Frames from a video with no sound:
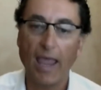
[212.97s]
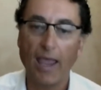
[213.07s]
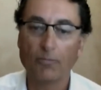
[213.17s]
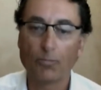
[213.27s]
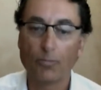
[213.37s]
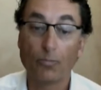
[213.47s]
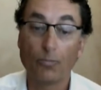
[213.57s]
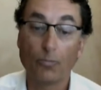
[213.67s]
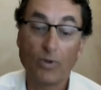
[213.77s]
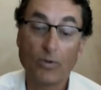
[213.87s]
And
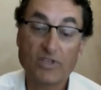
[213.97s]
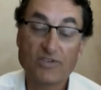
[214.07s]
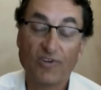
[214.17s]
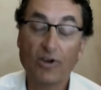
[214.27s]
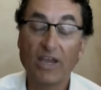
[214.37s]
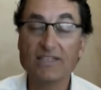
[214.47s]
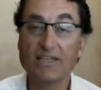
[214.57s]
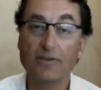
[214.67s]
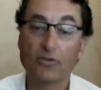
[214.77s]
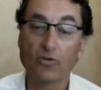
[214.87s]
it's very
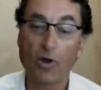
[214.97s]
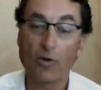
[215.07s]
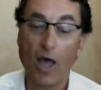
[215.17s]
easy to